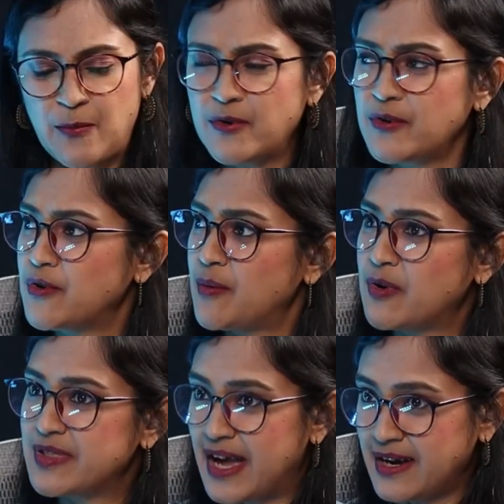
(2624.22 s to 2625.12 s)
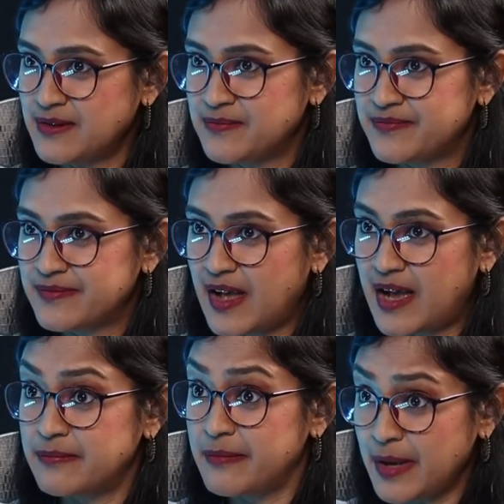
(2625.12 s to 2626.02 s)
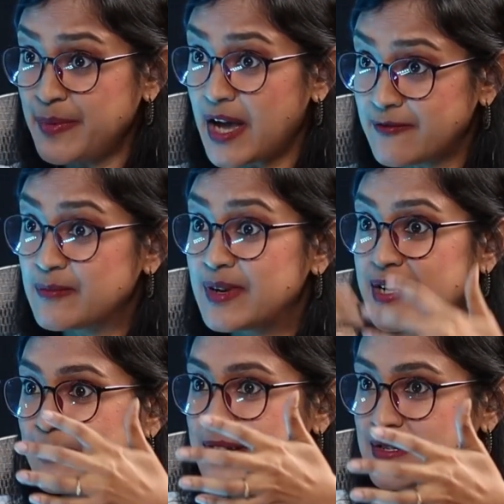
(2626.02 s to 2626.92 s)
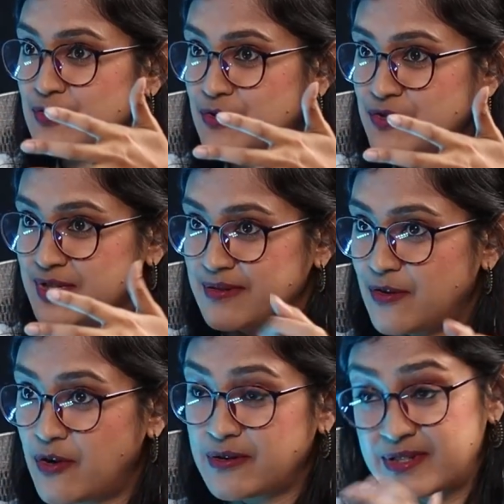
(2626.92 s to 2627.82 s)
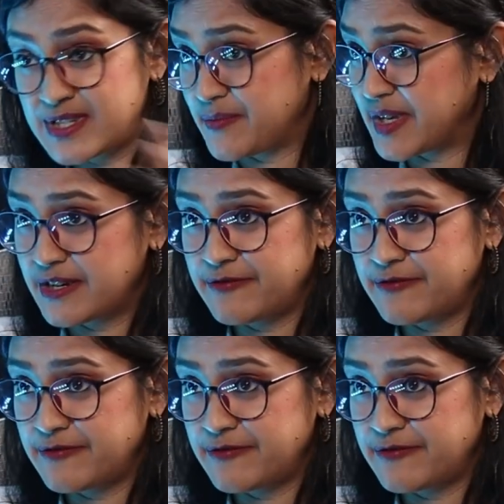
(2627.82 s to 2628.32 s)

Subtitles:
I want to know about that, and maybe I will build a better solution or something